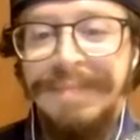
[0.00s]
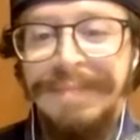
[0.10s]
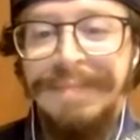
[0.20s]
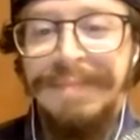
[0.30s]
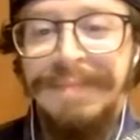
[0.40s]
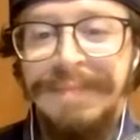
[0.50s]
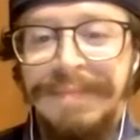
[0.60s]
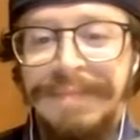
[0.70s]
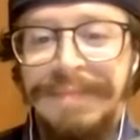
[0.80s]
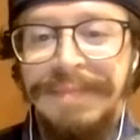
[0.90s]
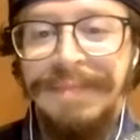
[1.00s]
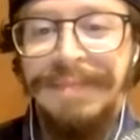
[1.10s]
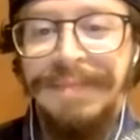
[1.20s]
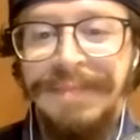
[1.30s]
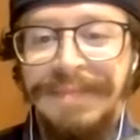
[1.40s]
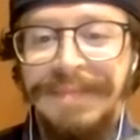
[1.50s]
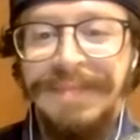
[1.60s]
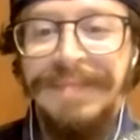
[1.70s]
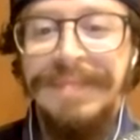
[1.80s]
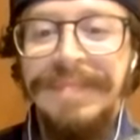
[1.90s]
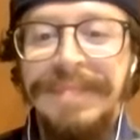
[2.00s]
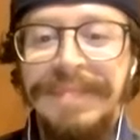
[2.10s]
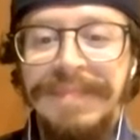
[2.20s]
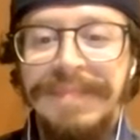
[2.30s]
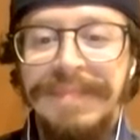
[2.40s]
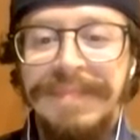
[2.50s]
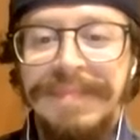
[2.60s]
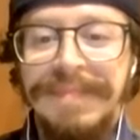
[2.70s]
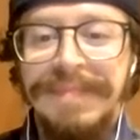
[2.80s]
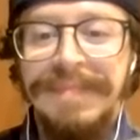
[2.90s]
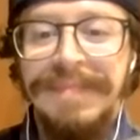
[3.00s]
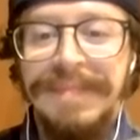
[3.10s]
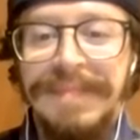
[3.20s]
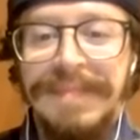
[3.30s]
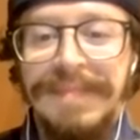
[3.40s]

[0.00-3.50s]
(not speaking)